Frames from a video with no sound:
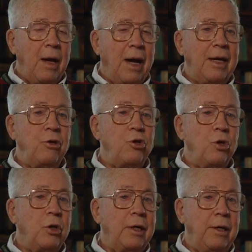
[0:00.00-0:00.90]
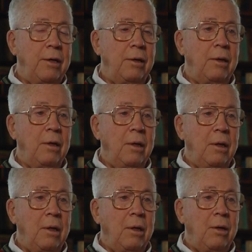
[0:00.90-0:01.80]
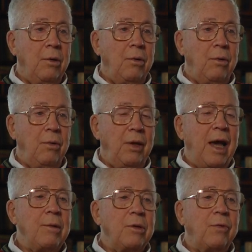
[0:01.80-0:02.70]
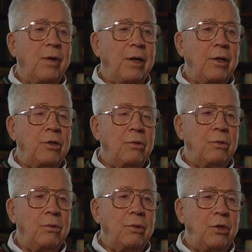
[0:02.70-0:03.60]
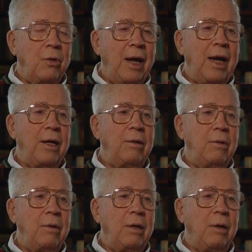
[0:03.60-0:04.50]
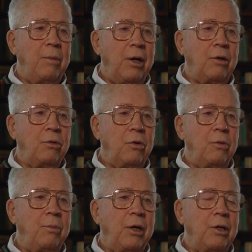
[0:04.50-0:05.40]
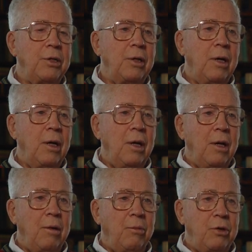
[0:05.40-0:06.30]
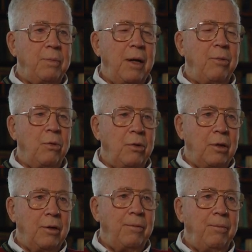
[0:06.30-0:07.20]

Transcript: I enjoyed the atmosphere that you had in a medical group, because those people were